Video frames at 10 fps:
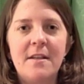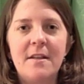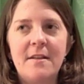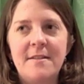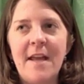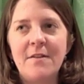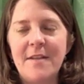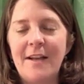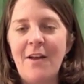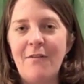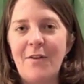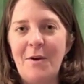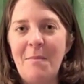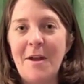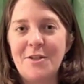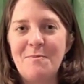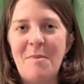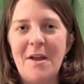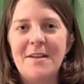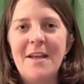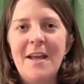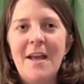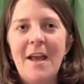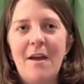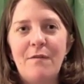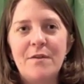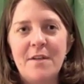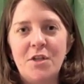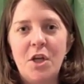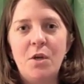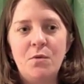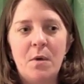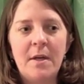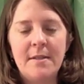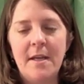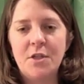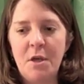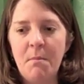sounds like not very much, but for such a huge organization.